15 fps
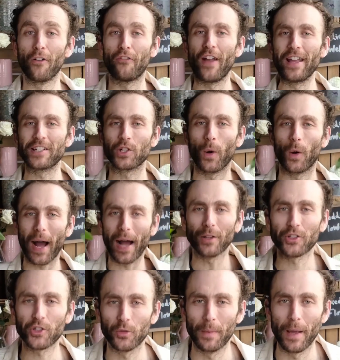Face your
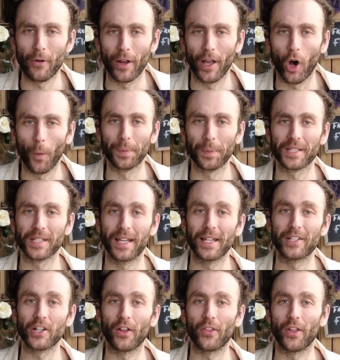alstroemeria opposite
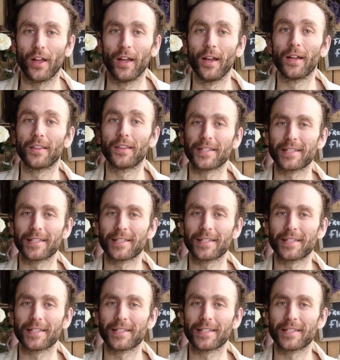each other, the